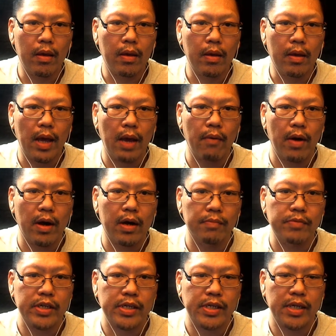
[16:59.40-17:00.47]
Hey,
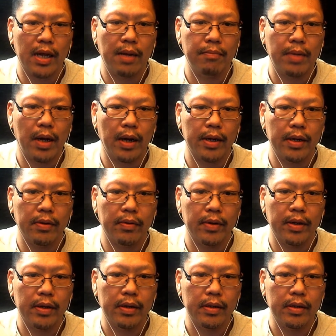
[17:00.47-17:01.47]
welcome, Just Lem. How you doing?